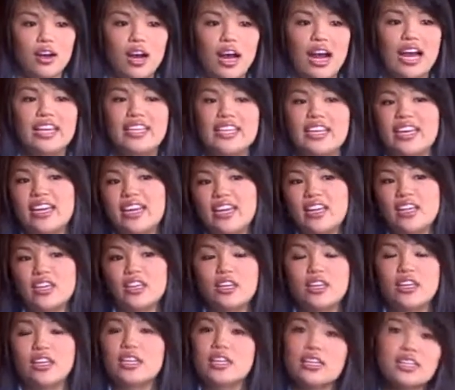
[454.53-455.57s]
I can't.
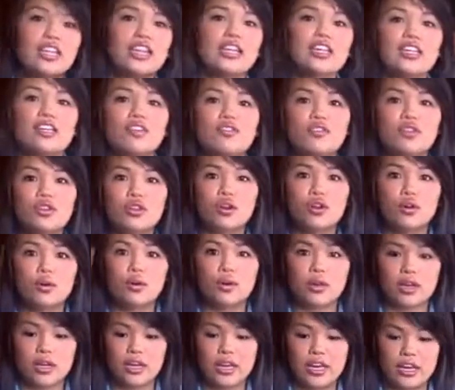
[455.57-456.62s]
It's like, even
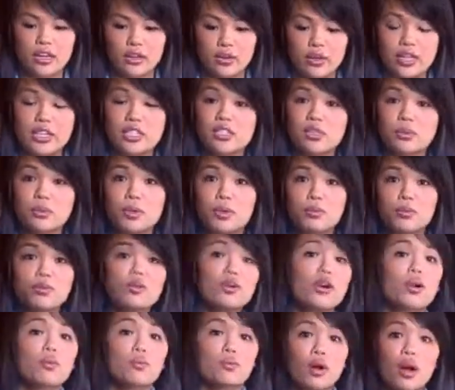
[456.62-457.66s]
though anorexic people
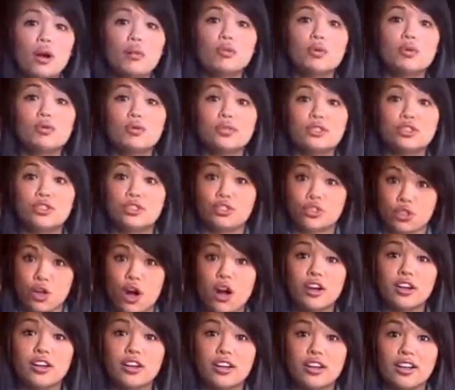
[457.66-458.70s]
are probably
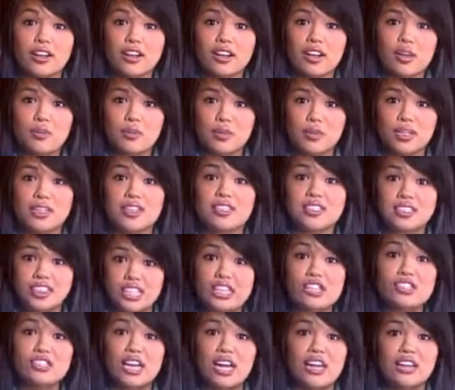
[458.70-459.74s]
stronger because
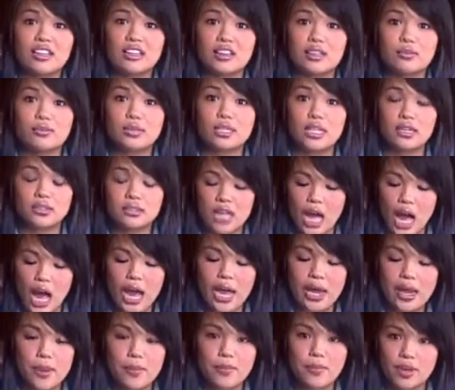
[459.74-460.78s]
they're telling themselves,
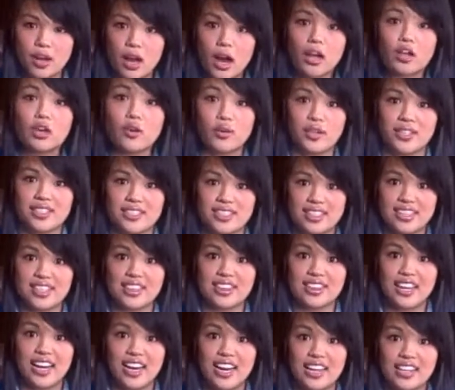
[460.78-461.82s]
I am not going to
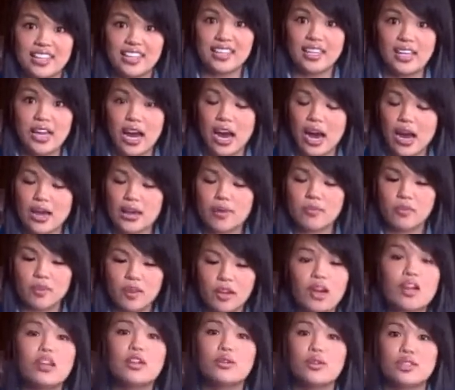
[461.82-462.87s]
eat that. I am
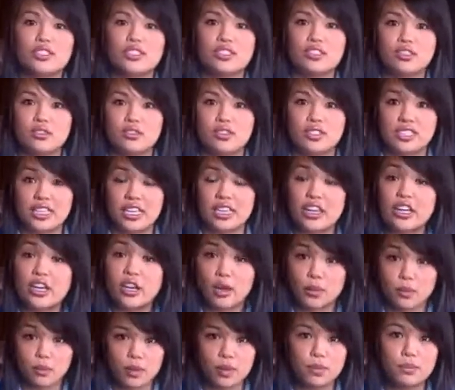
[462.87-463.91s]
not going to do this. And they
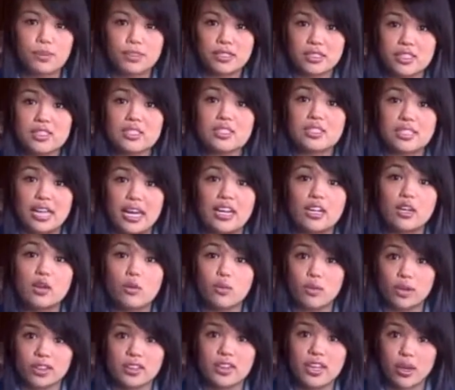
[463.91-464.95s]
are purposely
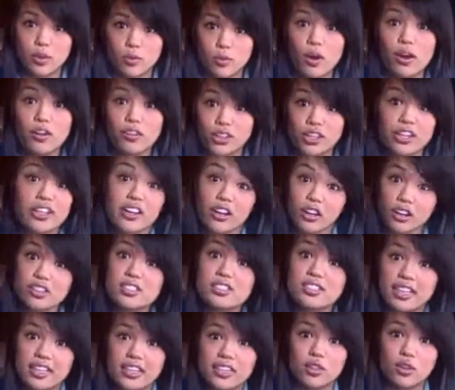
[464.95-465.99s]
setting what they want. They are
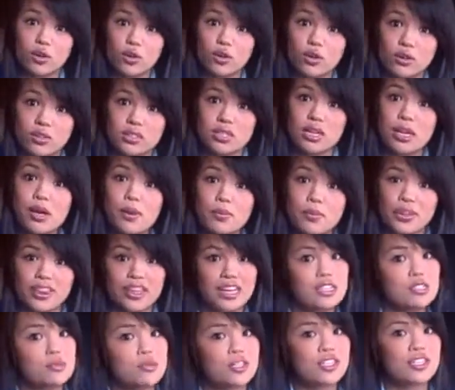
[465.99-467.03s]
setting goals, but
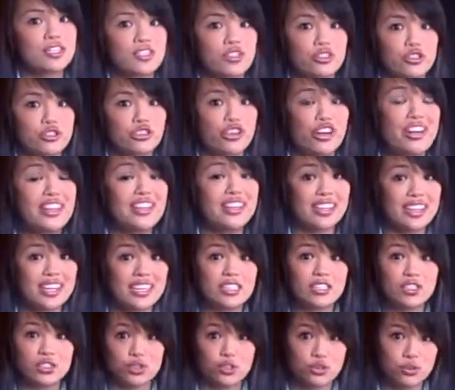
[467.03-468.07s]
that's because they're trying to
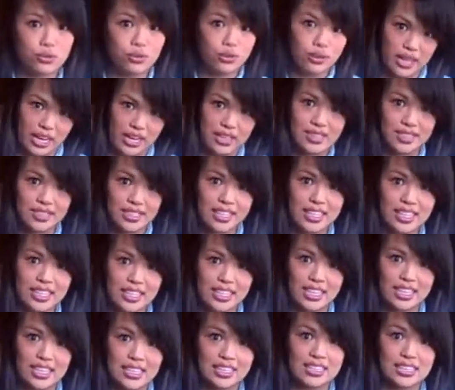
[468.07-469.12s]
get to that
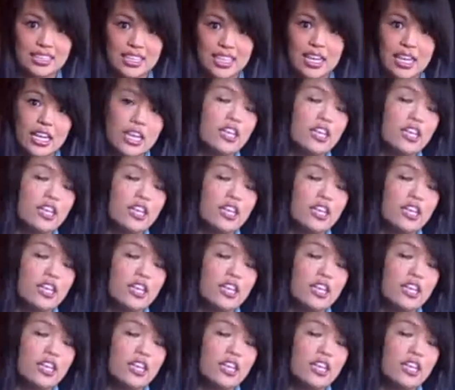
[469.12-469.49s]
skinniness.